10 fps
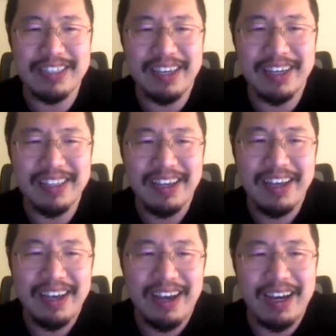here,
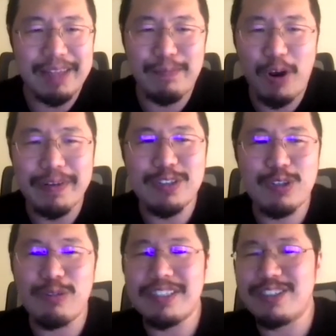the moment
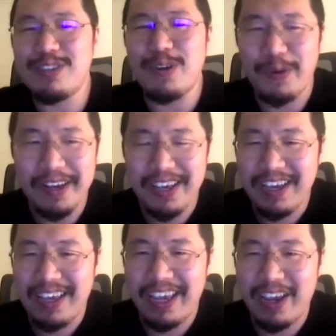chooses you.
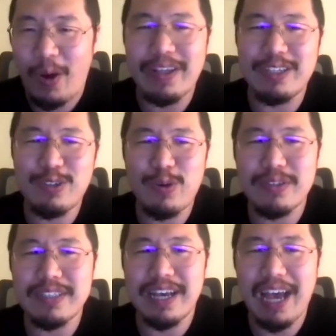You can only
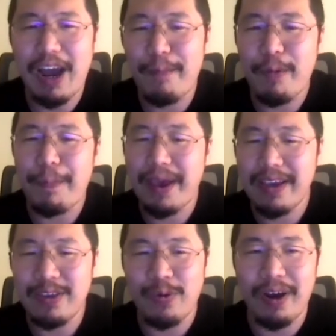choose how
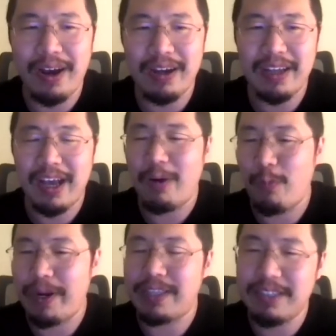prepared you are
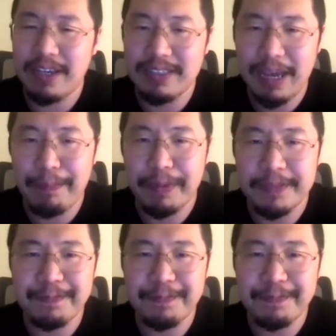when it does happen.